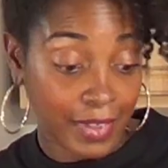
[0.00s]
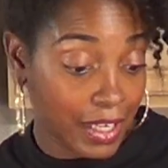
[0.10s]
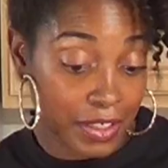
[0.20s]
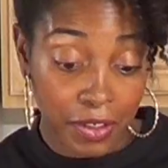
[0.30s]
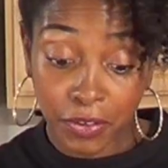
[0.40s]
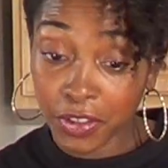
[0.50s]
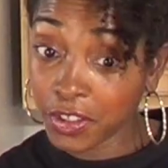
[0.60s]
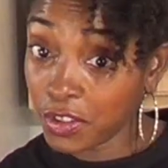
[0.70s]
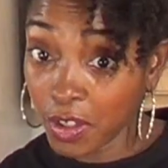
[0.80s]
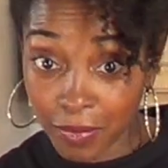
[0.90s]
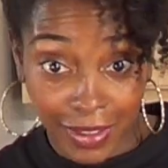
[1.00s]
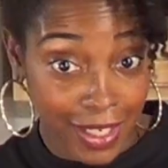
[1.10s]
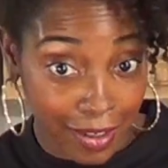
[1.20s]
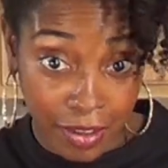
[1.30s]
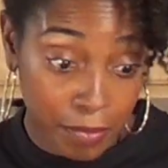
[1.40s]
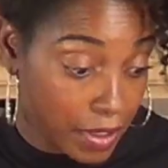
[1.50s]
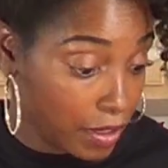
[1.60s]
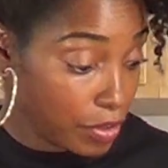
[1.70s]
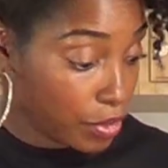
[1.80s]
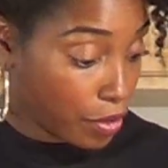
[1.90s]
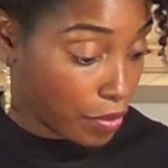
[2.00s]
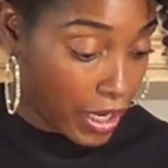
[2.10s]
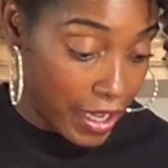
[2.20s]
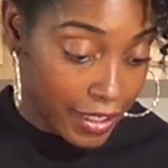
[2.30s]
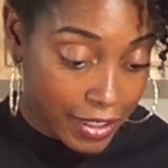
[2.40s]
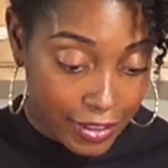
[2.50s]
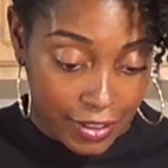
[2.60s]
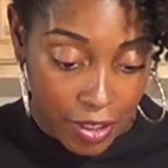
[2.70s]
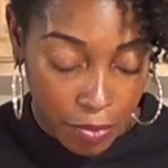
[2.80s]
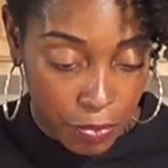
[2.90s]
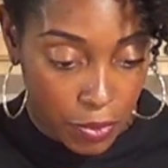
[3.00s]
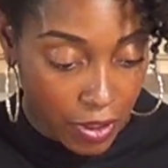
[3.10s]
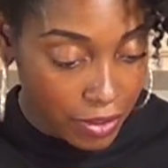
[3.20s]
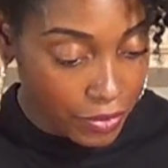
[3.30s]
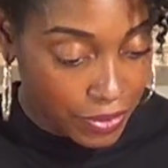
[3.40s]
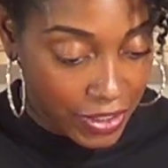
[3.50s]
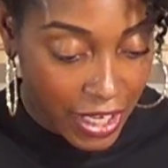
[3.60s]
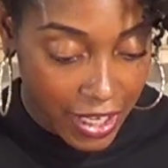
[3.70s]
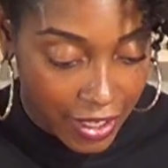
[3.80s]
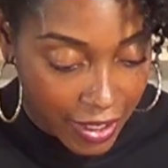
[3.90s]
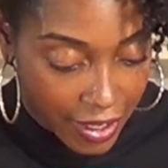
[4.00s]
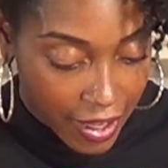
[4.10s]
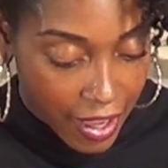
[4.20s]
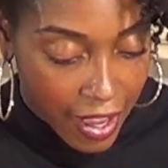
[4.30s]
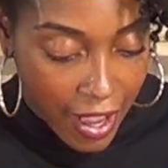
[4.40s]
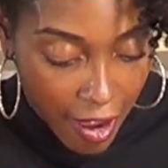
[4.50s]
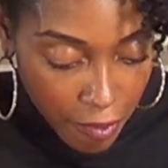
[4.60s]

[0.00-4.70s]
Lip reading: I told you this show was not going to be any joke. I needed to help you understand how